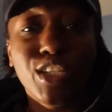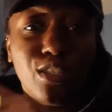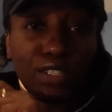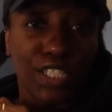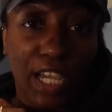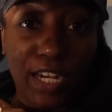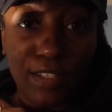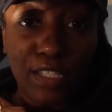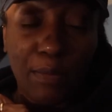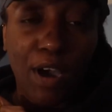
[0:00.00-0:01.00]
So shout
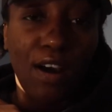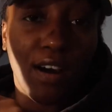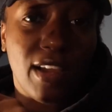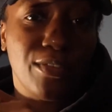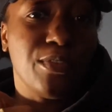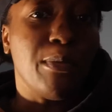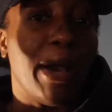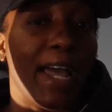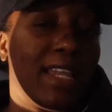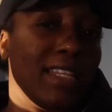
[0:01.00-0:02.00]
out to my aunt for
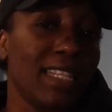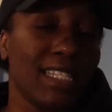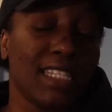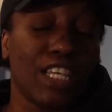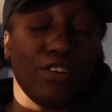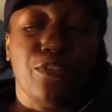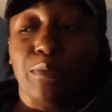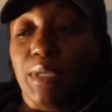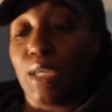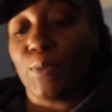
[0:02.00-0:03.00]
buying this scale for
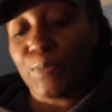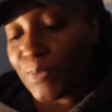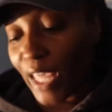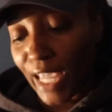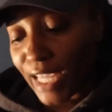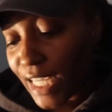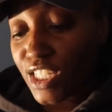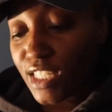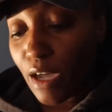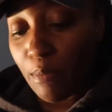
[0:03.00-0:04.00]
me. Like, you
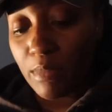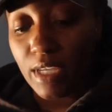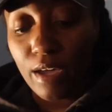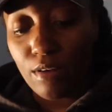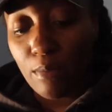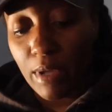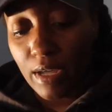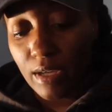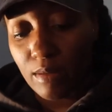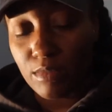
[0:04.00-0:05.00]
just helping me out on
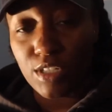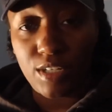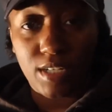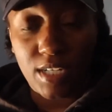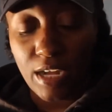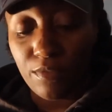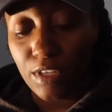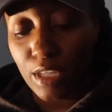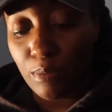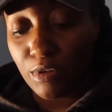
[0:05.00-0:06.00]
my journey, and I
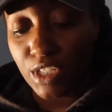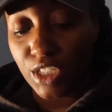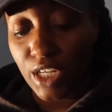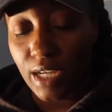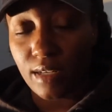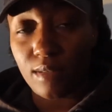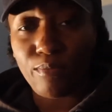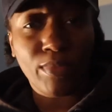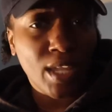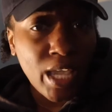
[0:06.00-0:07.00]
really appreciate it.
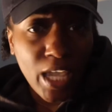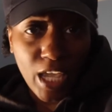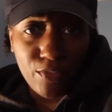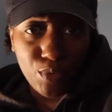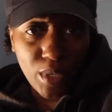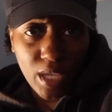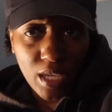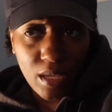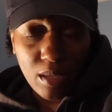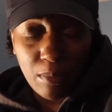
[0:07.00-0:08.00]
If you
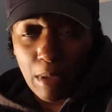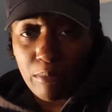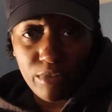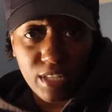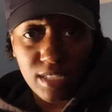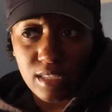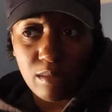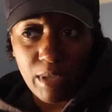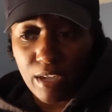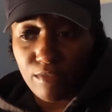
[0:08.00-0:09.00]
hear my brothers in the
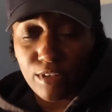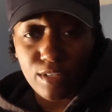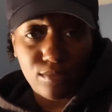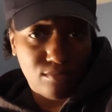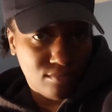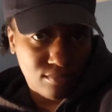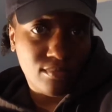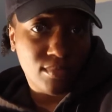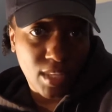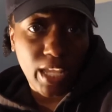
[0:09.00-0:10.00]
background,
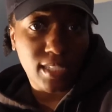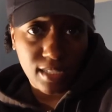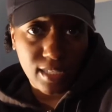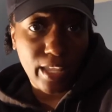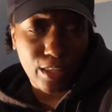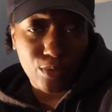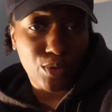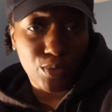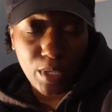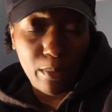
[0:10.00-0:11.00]
that's exactly who
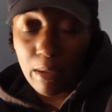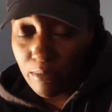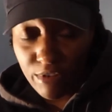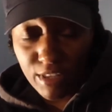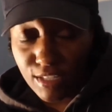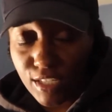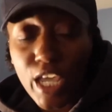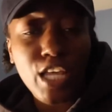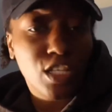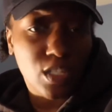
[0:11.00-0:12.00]
you hear, my brothers.
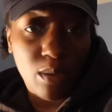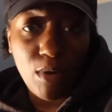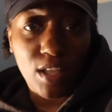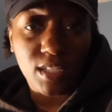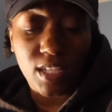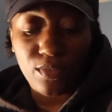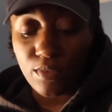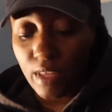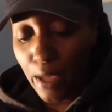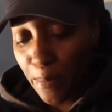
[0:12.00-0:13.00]
So I apologize
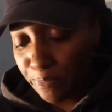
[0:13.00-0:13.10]
for that.